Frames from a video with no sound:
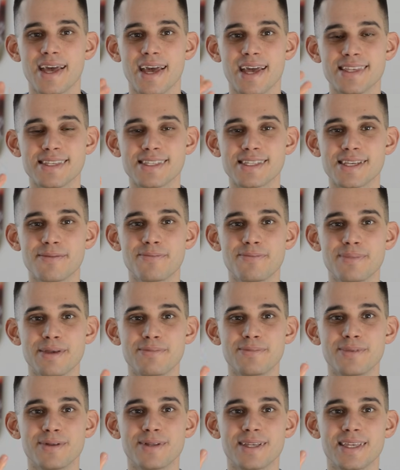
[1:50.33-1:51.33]
and some
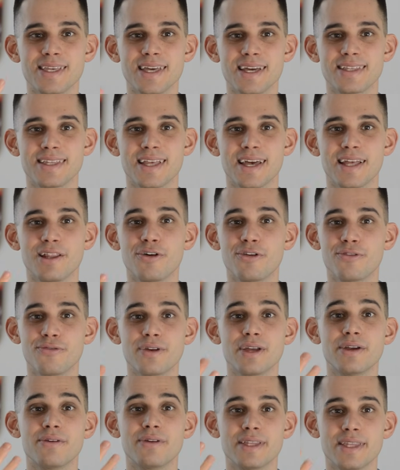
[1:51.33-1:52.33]
people get a lot
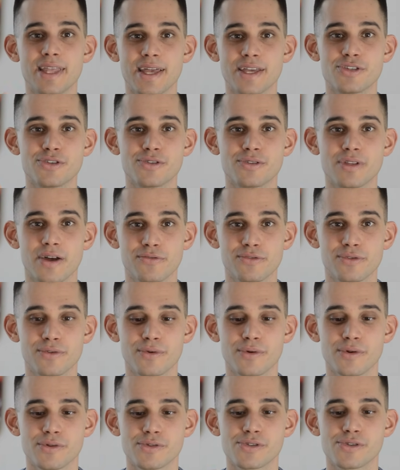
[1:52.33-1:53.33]
of irritation
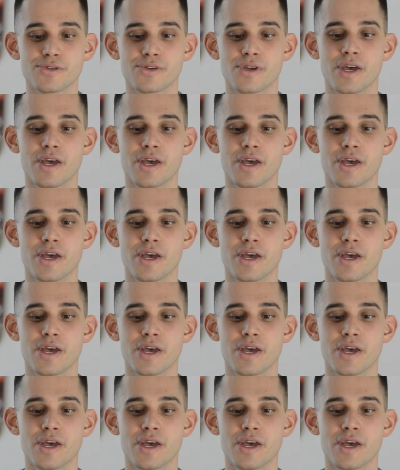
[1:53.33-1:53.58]
afterwards.